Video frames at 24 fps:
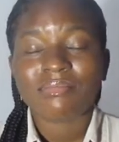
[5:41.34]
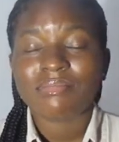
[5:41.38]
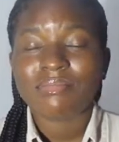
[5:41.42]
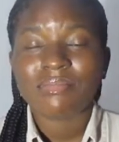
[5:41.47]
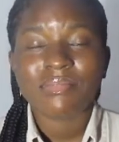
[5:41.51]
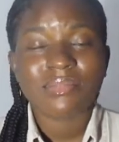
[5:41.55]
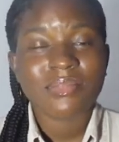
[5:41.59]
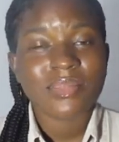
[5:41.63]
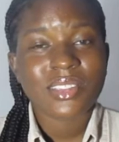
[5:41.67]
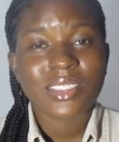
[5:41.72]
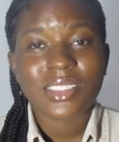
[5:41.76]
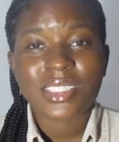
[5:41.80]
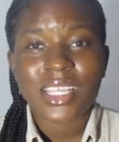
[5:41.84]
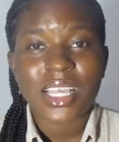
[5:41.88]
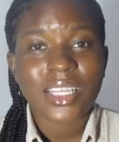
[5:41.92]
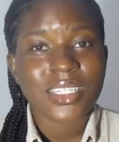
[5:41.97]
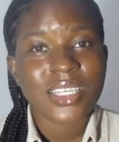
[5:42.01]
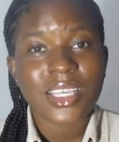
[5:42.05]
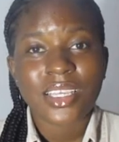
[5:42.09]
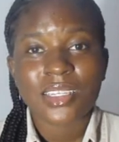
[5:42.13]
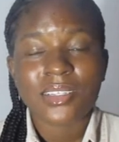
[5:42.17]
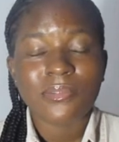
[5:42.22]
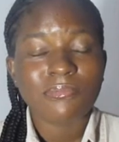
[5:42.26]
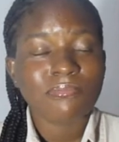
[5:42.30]

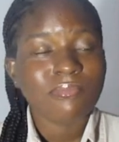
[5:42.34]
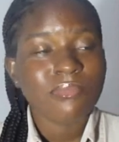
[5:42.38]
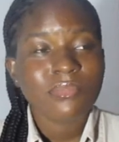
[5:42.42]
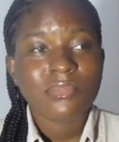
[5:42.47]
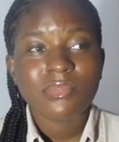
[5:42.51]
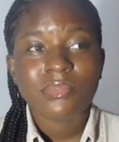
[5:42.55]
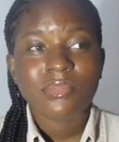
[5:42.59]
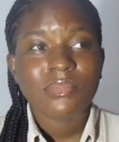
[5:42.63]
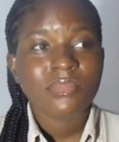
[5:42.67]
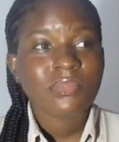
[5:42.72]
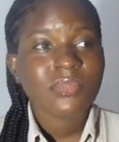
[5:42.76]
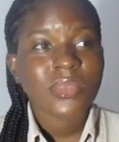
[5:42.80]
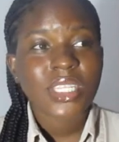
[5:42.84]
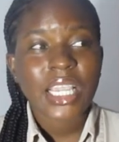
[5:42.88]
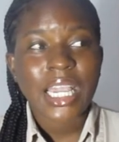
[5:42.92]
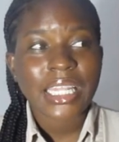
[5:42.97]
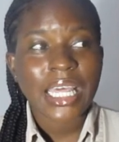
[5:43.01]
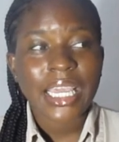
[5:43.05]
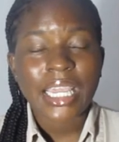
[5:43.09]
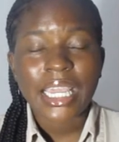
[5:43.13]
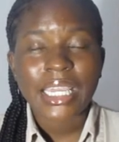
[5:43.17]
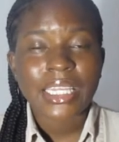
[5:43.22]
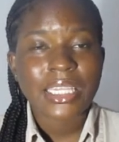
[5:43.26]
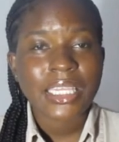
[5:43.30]
started, like
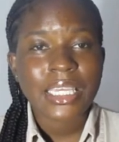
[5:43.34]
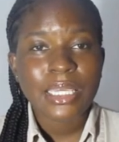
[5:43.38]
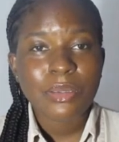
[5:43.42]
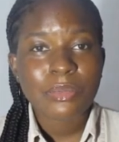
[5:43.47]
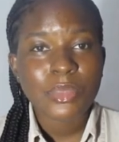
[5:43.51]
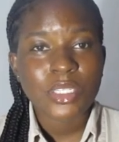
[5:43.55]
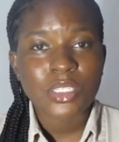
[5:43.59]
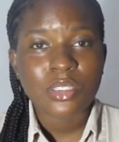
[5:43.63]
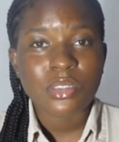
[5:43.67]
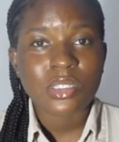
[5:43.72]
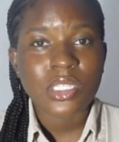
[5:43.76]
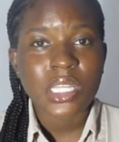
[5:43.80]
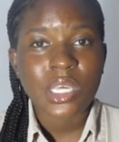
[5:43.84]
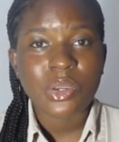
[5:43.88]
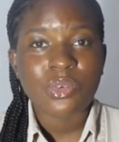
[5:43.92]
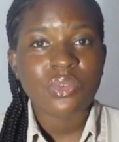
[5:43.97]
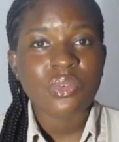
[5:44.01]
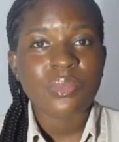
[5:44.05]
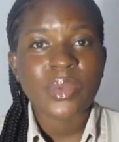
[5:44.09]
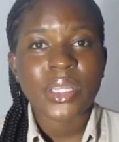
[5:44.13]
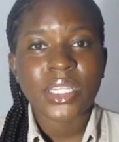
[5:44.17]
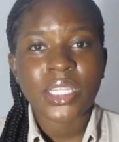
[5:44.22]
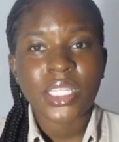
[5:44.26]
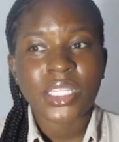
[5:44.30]
I came into the room,
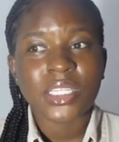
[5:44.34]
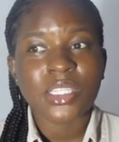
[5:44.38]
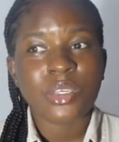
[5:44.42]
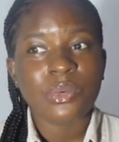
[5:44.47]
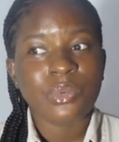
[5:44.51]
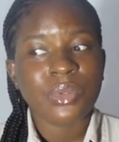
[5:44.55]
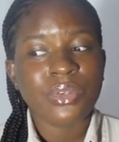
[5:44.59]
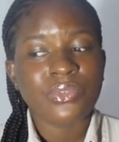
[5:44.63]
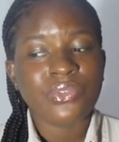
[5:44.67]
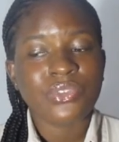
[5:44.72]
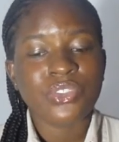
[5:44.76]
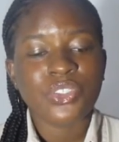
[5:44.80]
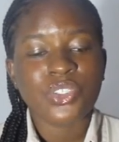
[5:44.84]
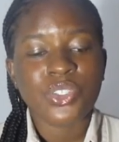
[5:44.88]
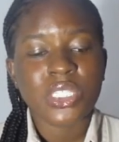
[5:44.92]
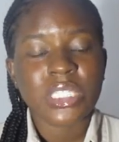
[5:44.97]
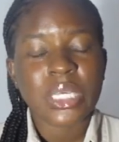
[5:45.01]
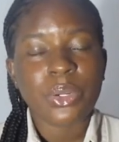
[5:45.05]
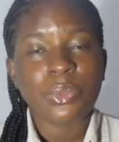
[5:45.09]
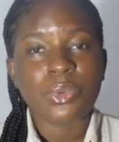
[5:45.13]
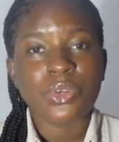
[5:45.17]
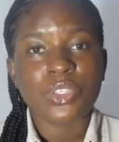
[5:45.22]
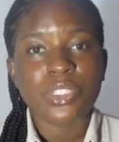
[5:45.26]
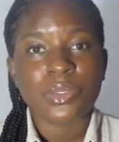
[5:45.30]
and then the refrigerator
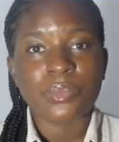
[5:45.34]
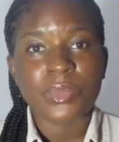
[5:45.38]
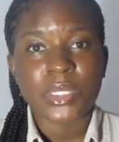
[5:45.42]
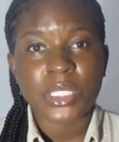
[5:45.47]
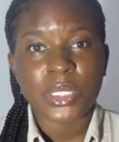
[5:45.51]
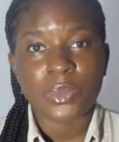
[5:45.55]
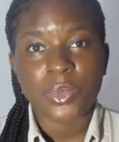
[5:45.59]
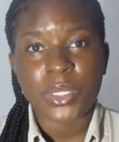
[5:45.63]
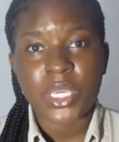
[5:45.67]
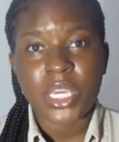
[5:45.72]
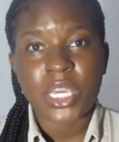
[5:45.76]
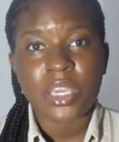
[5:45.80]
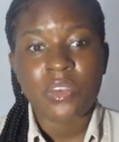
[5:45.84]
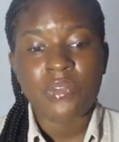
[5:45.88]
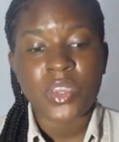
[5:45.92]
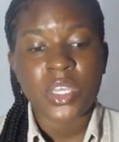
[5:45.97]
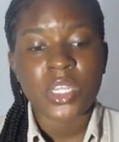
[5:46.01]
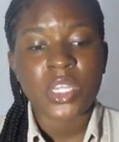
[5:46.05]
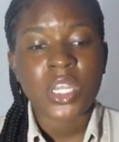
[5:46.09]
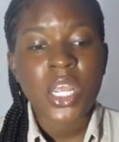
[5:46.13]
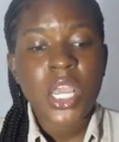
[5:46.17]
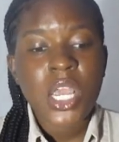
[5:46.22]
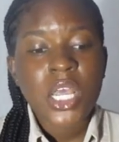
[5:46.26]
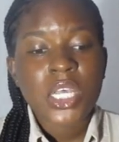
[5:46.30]
was misbehaving.
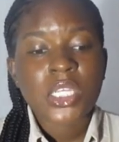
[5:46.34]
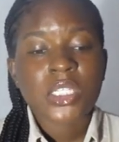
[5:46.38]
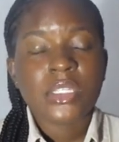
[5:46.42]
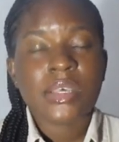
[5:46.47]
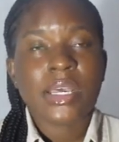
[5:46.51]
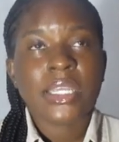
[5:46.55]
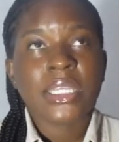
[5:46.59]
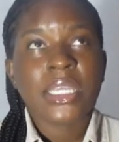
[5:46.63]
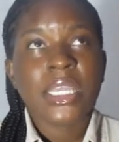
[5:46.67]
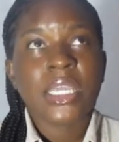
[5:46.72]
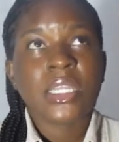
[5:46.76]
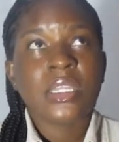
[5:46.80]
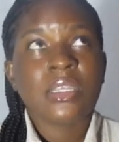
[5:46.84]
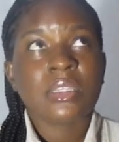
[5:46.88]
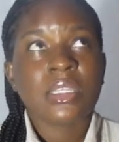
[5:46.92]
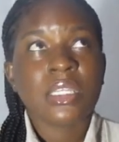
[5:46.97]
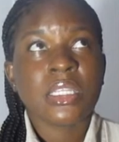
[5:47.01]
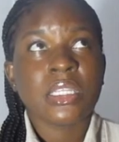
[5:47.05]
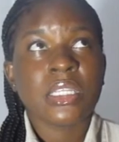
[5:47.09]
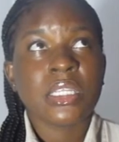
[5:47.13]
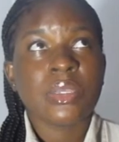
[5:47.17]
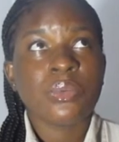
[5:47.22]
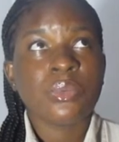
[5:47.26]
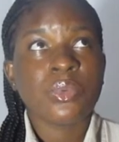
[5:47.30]
So at the end of the
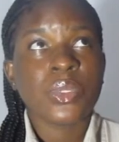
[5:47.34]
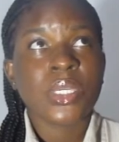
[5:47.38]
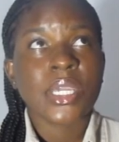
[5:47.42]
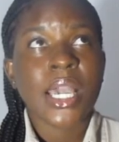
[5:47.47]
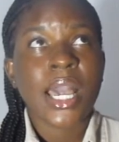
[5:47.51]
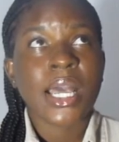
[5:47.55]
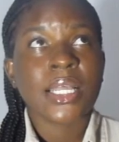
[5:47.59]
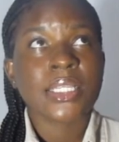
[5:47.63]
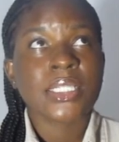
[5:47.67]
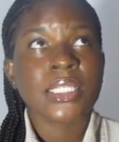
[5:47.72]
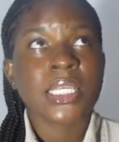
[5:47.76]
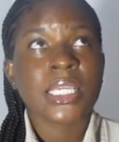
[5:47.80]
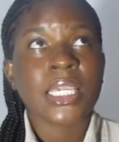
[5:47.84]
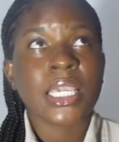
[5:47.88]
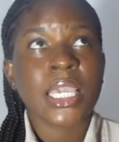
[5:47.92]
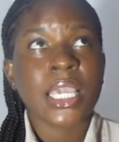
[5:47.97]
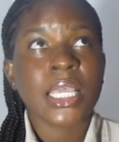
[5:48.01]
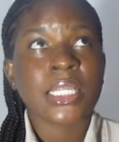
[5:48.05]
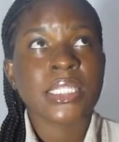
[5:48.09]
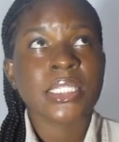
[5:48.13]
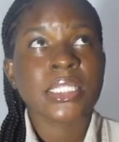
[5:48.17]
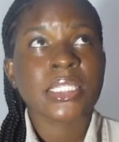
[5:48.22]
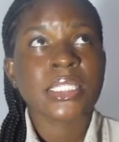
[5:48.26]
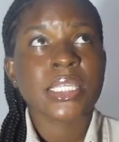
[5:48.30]
day, we had to
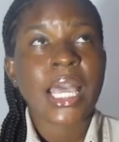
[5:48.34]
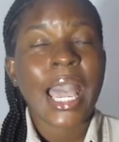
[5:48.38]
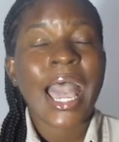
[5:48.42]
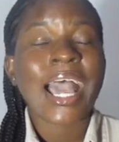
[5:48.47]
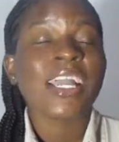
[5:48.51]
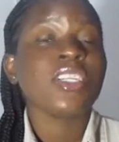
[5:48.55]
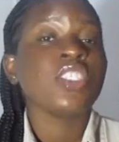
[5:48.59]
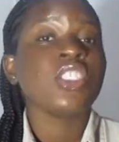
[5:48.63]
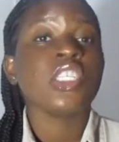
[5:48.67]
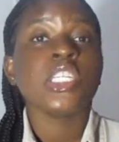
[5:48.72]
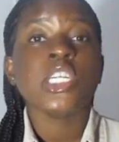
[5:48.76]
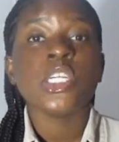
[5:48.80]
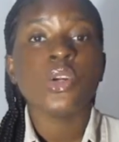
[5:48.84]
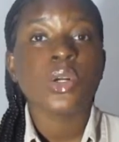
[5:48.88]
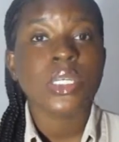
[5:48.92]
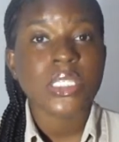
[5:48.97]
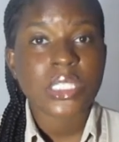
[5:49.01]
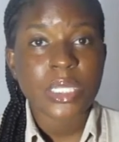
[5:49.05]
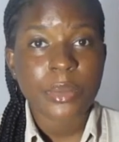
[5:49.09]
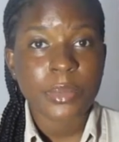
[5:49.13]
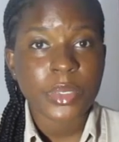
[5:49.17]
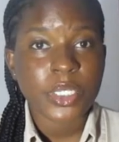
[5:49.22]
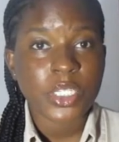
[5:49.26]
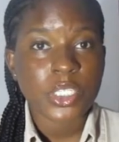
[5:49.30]
I actually got
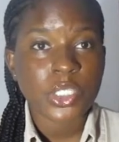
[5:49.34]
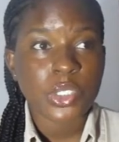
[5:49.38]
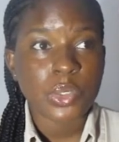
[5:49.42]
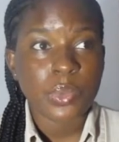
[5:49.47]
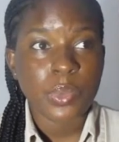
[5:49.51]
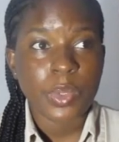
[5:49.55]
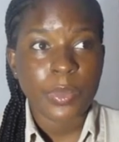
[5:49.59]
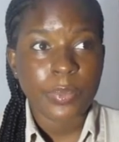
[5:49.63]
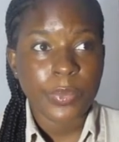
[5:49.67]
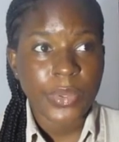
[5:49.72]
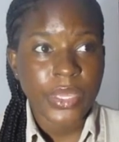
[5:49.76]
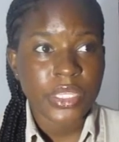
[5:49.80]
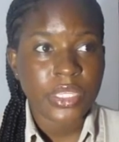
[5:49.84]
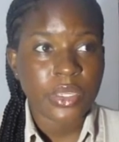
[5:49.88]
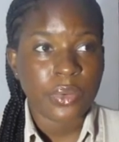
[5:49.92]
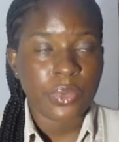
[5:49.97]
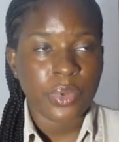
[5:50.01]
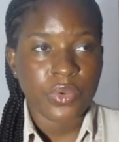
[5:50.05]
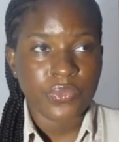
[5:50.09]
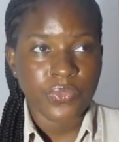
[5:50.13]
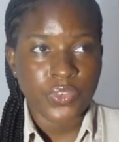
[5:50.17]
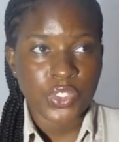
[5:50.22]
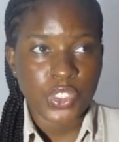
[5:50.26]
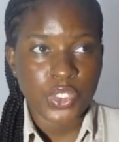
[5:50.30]
somebody to repair the
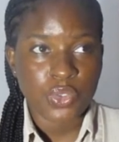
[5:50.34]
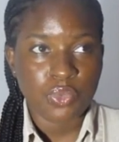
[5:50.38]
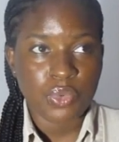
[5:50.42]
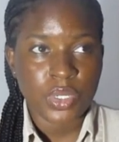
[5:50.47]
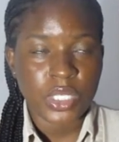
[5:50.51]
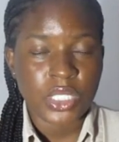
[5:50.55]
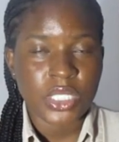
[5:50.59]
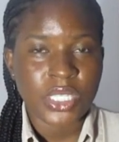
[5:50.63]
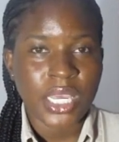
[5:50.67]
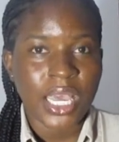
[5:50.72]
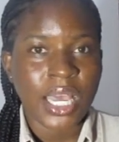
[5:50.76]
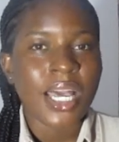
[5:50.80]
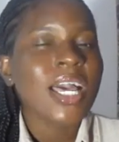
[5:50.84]
refrigerator.